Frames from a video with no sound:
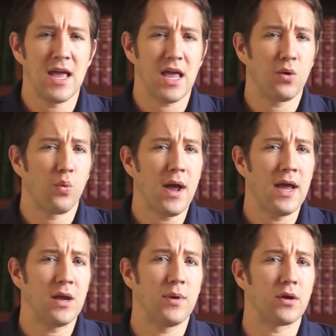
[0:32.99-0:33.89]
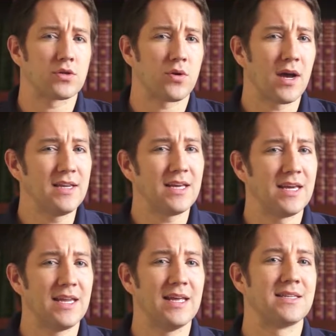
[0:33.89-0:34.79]
In a way, we are trying to
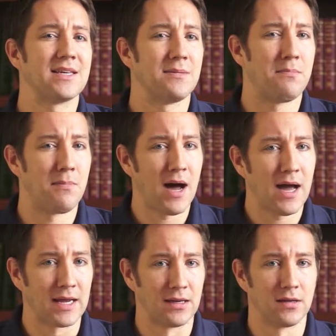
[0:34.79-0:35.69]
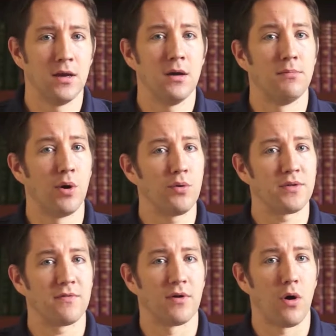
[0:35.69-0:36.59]
get into the mind both
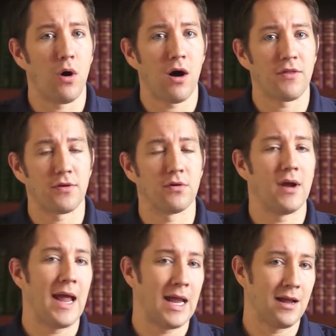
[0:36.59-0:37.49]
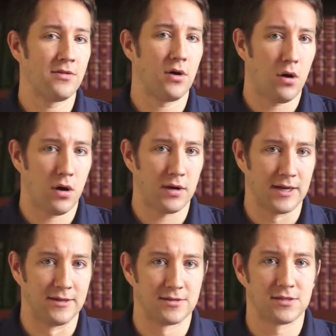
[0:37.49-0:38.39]
of the author and the
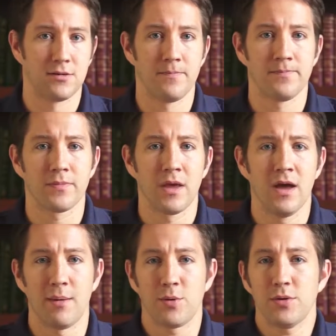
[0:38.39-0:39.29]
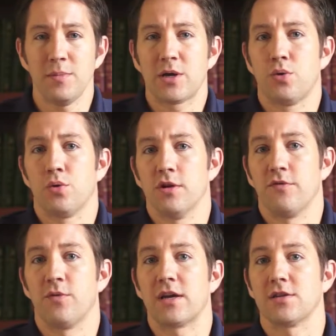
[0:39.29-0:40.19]
audience. I mean, wouldn't it be cool
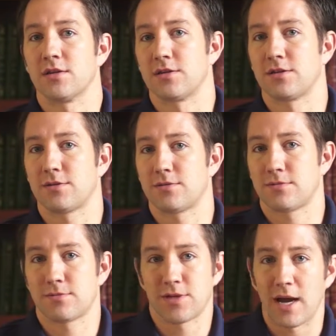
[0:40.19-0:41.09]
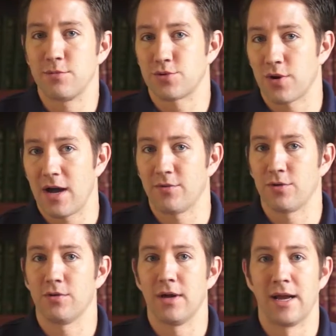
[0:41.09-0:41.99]
if we could just time
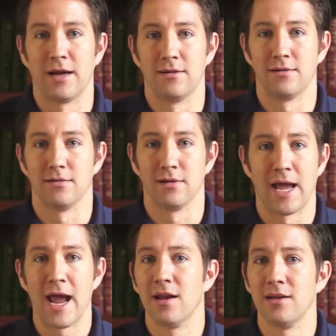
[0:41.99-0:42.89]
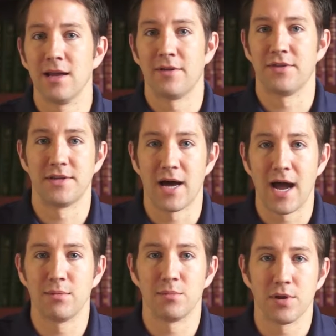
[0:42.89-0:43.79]
travel and land at the
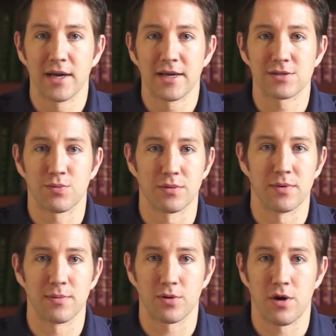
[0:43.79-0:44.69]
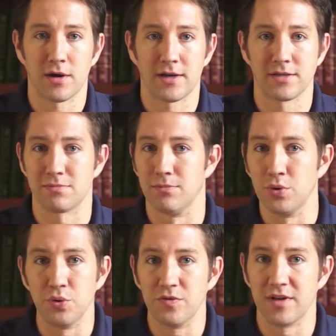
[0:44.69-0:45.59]
time and place where the biblical audience
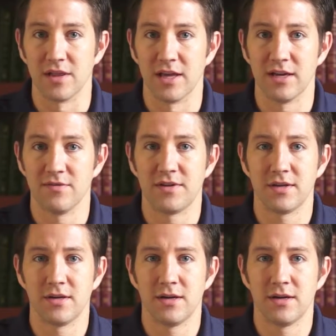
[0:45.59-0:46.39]
moved and lived?